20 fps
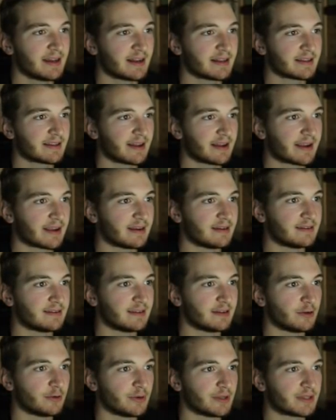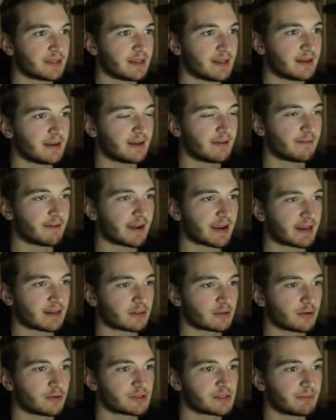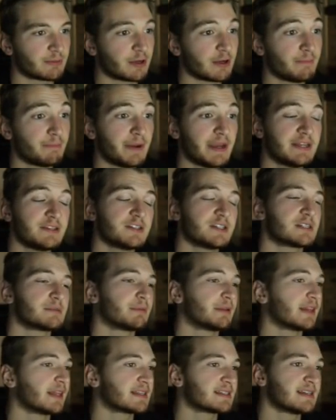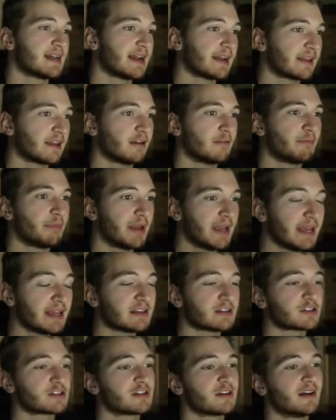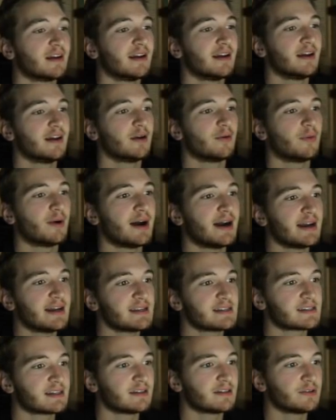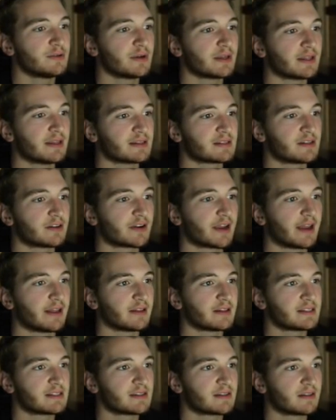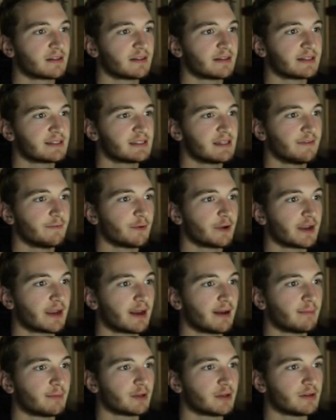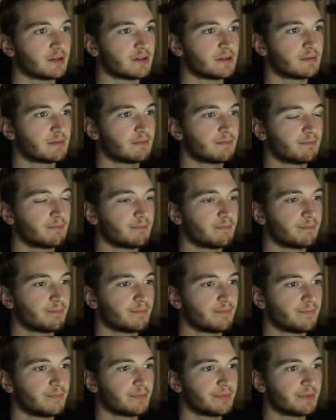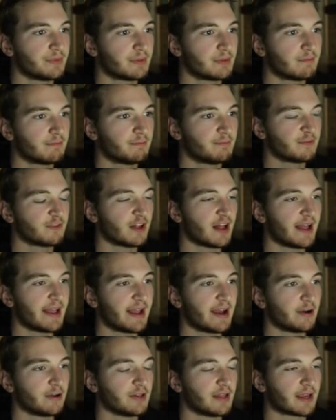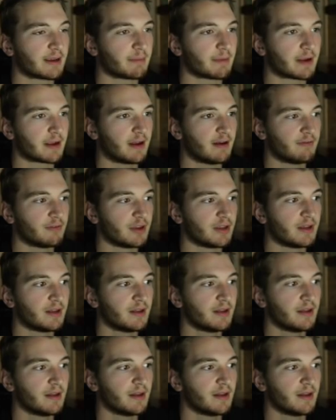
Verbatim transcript: I think I can deal with it if I can throw some good pitches, but that's not a good pitch. Why is it doing this? Okay, let's let's see if we can get him to fly out like McCovey.